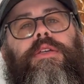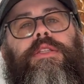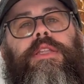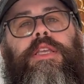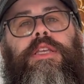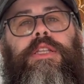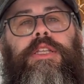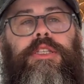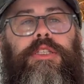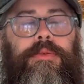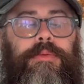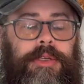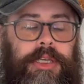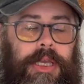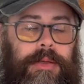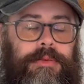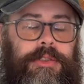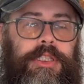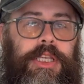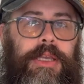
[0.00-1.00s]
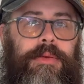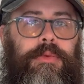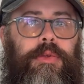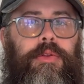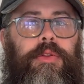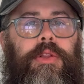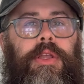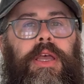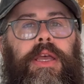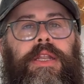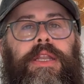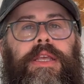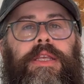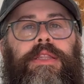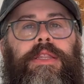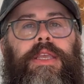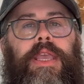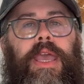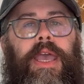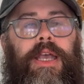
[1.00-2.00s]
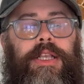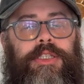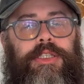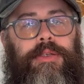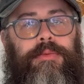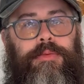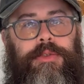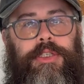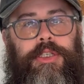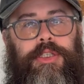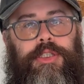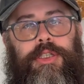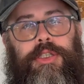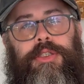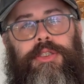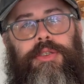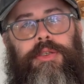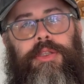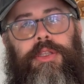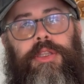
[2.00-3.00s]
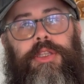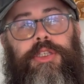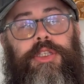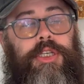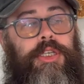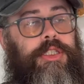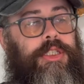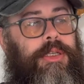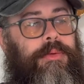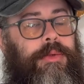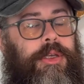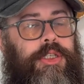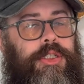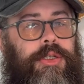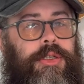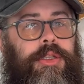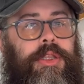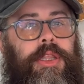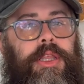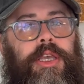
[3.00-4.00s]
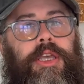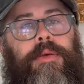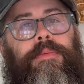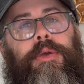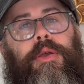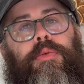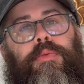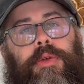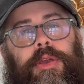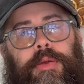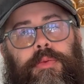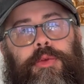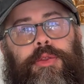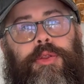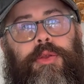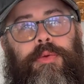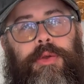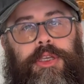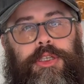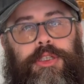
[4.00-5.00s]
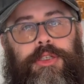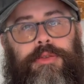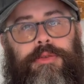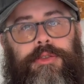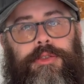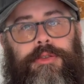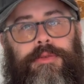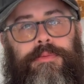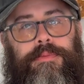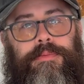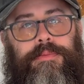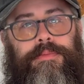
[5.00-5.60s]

they need to be kept stable and in the hatching position so that the chicks can make sure that they come out right with no issues.